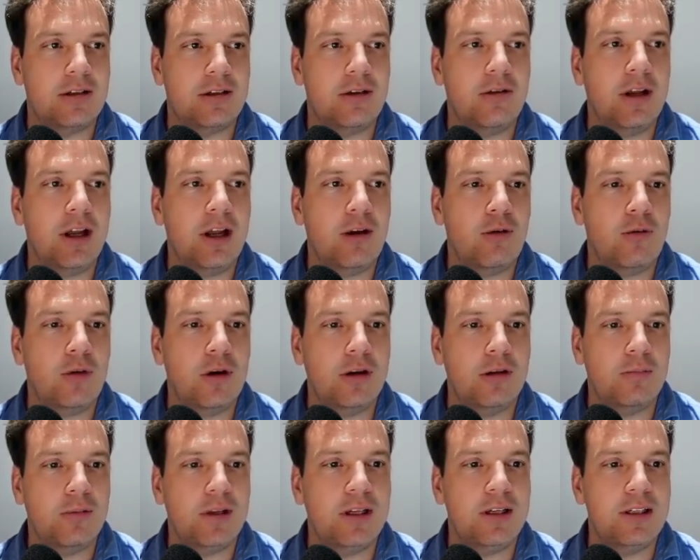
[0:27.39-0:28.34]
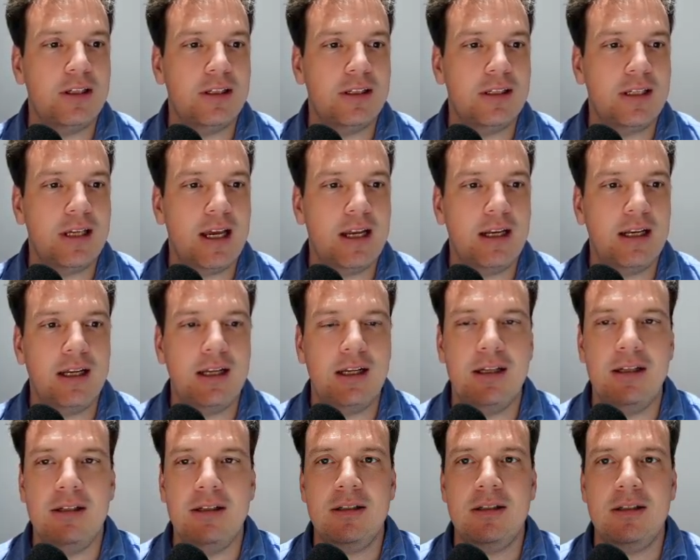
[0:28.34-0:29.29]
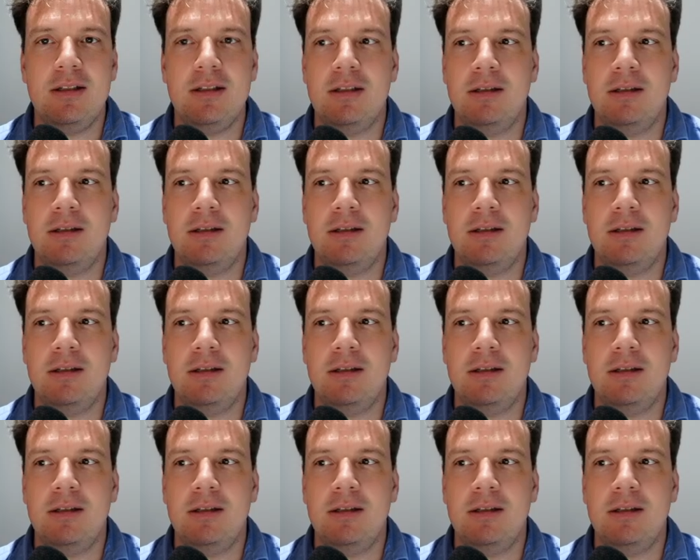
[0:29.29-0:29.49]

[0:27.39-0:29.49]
Okay, workplace settings.